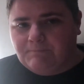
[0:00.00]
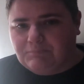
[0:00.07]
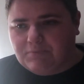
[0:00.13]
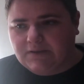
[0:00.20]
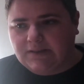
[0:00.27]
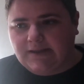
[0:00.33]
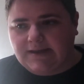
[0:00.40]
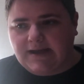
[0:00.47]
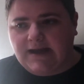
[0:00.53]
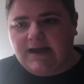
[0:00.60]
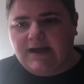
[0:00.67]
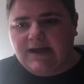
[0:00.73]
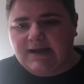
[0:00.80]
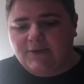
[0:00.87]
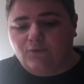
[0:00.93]
But like
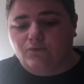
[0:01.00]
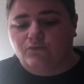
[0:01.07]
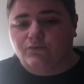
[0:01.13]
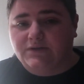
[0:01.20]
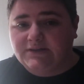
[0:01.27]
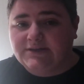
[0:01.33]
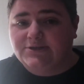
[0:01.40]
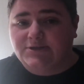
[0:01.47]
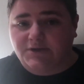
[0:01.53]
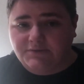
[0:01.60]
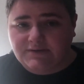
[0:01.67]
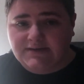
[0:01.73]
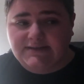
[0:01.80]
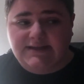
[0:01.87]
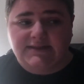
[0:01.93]
I really don't
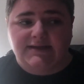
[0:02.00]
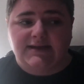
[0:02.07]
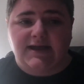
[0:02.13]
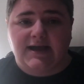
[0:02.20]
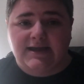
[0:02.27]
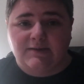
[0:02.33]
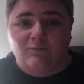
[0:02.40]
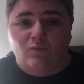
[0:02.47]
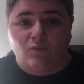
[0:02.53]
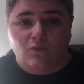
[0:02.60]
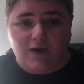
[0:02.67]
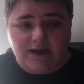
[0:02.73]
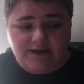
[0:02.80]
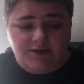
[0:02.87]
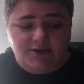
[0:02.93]
need that. Like I am
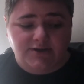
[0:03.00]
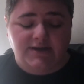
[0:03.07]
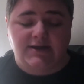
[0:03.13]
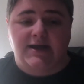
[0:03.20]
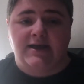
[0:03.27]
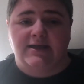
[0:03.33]
wired, and